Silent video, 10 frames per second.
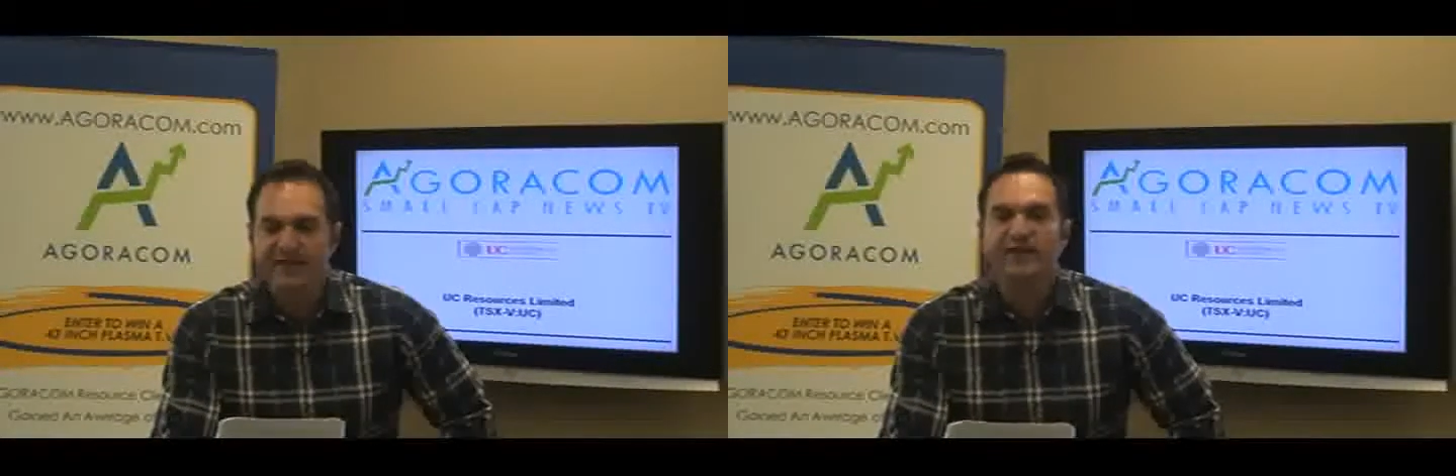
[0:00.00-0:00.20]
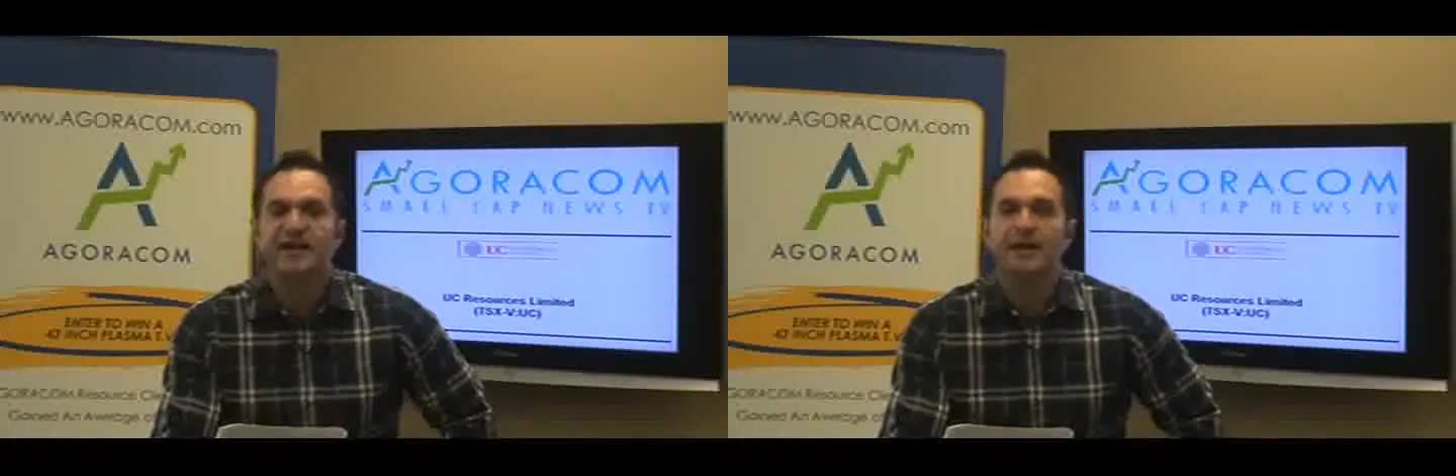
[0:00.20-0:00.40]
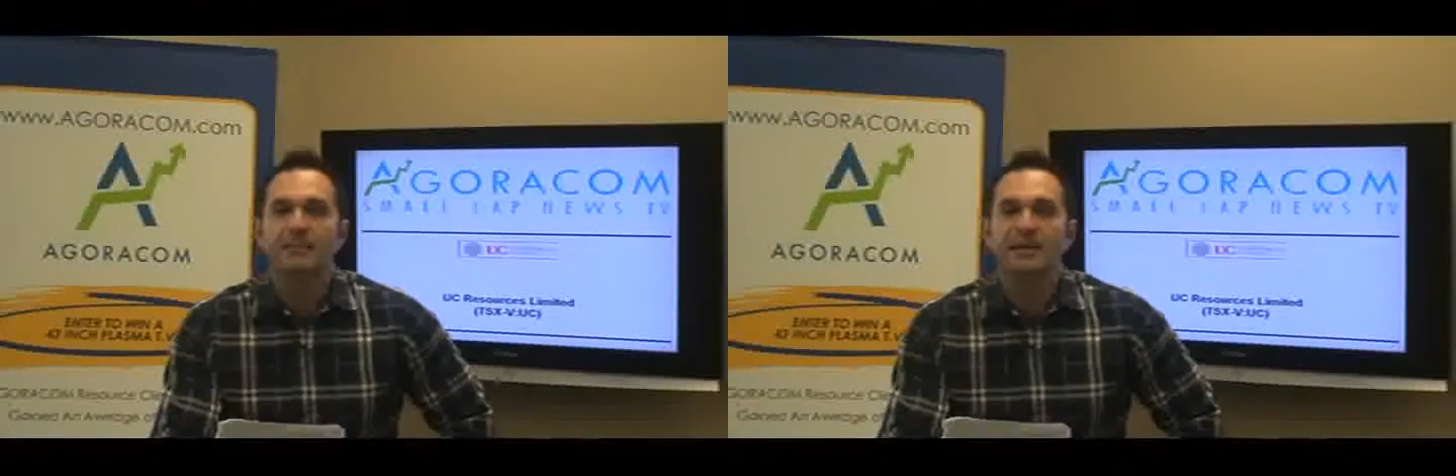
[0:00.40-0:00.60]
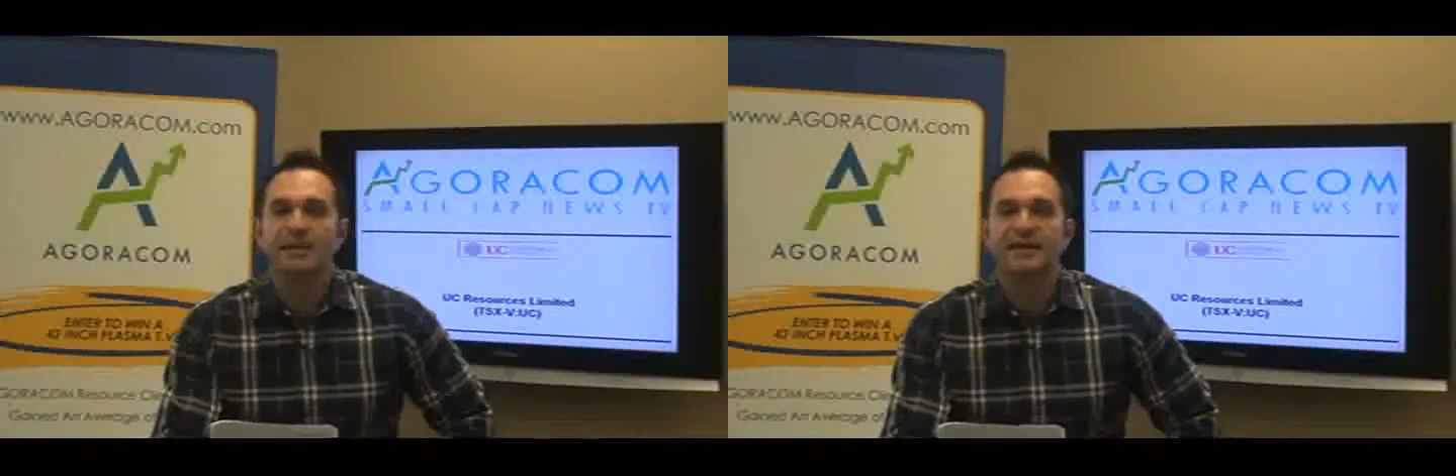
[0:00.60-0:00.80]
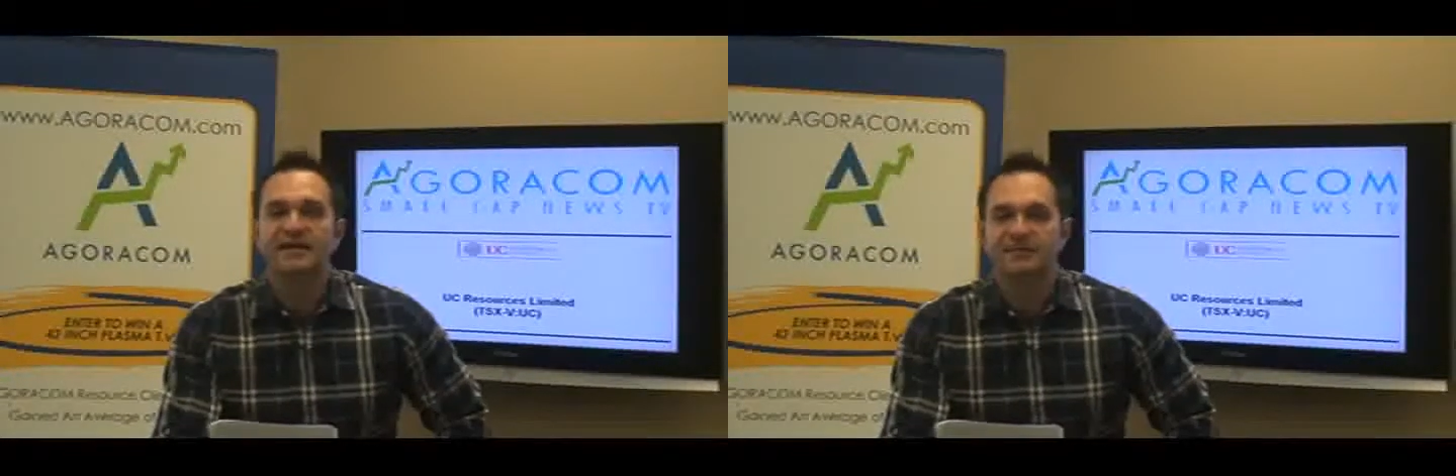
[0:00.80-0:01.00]
The
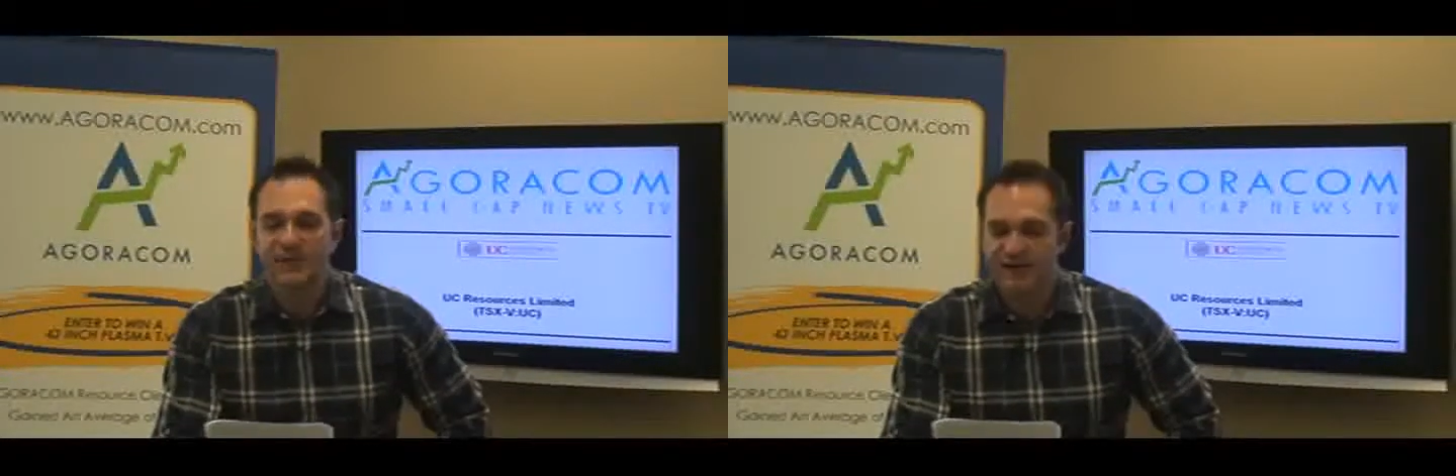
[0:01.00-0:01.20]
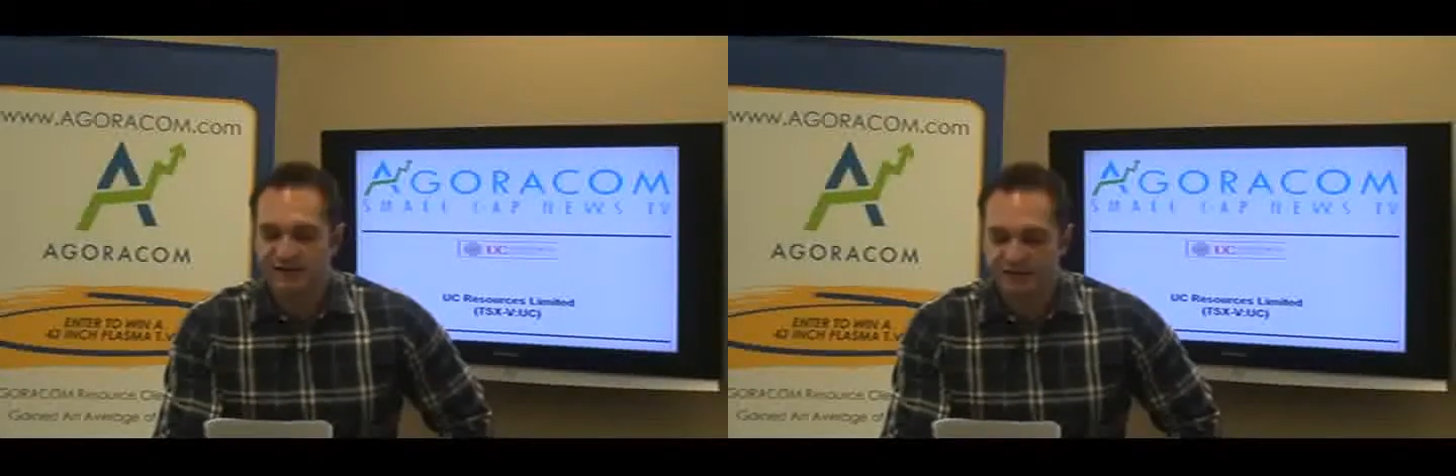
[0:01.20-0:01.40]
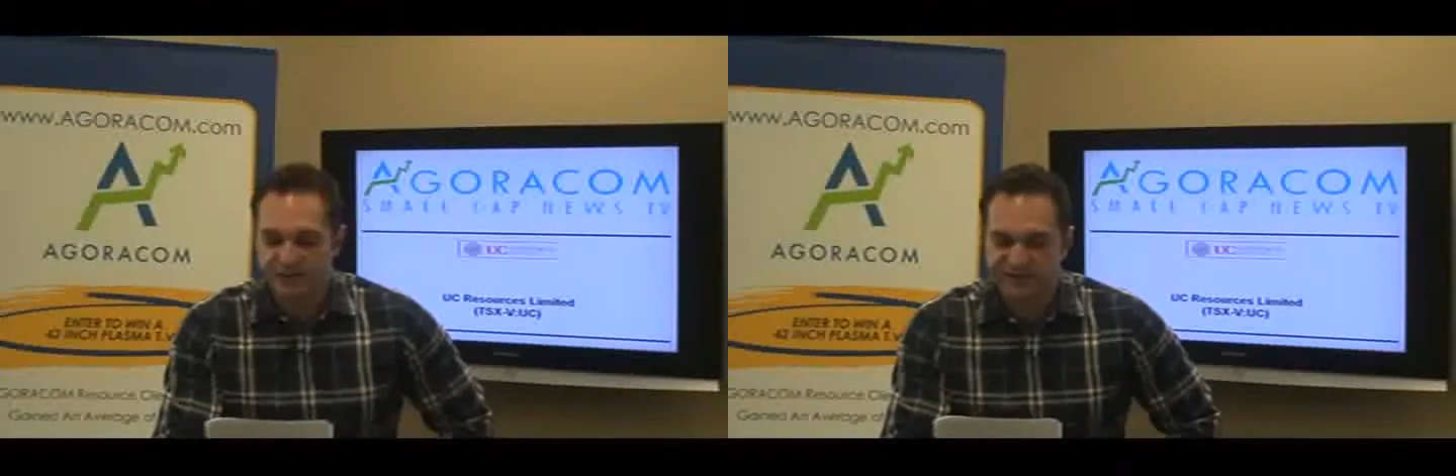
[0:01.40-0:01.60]
company expects to